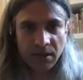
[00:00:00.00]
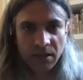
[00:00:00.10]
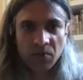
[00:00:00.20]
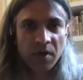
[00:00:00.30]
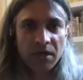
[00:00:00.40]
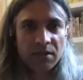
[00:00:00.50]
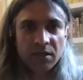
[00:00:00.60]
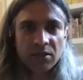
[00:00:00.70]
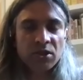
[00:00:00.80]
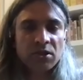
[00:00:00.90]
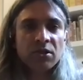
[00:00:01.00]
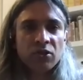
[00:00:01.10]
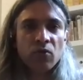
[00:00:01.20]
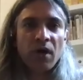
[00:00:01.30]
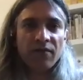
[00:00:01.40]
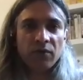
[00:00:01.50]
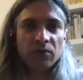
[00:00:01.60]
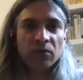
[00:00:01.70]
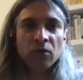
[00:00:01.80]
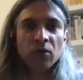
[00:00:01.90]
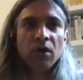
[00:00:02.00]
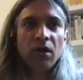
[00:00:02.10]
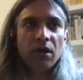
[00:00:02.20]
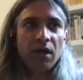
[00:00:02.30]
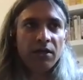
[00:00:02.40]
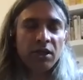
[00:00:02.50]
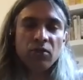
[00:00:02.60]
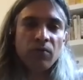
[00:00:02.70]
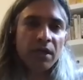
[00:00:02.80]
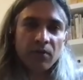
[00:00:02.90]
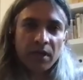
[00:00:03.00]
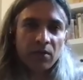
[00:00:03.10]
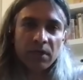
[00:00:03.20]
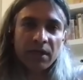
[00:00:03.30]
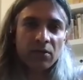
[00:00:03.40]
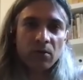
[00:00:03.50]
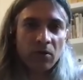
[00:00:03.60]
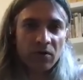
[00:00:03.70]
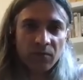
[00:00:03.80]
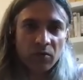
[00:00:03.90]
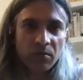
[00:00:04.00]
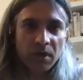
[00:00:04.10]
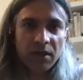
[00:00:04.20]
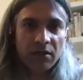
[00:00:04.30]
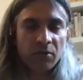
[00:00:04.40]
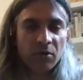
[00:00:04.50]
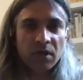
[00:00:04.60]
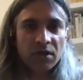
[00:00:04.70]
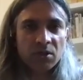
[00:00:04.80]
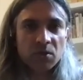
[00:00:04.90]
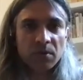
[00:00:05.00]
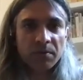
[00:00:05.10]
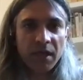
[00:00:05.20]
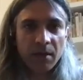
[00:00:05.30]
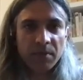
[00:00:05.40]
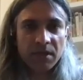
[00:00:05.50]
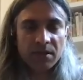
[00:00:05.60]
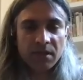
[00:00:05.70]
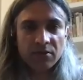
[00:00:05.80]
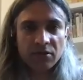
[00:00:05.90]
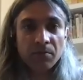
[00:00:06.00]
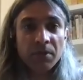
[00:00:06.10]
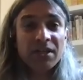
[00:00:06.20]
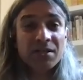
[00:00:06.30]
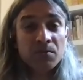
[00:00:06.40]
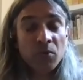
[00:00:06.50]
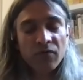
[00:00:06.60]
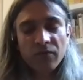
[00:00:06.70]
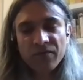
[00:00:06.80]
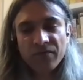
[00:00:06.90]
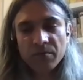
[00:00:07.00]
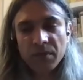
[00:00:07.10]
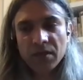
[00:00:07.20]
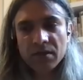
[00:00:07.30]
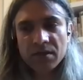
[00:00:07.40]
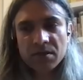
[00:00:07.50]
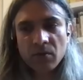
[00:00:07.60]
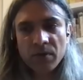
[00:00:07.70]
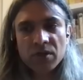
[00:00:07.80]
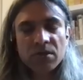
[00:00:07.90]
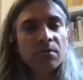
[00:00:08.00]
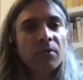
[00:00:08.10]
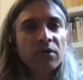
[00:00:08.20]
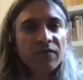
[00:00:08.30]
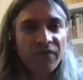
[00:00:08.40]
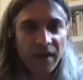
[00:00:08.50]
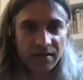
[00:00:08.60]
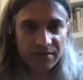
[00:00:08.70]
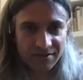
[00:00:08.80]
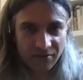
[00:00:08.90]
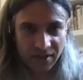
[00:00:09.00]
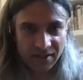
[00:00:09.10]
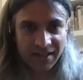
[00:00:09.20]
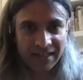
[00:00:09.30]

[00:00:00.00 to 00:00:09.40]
It's very easy. It's just you have to, and T20 cricket will get you a lot of more money and the broadcasters will be happy, etc. But it is more, for me, the question is about the fans, right?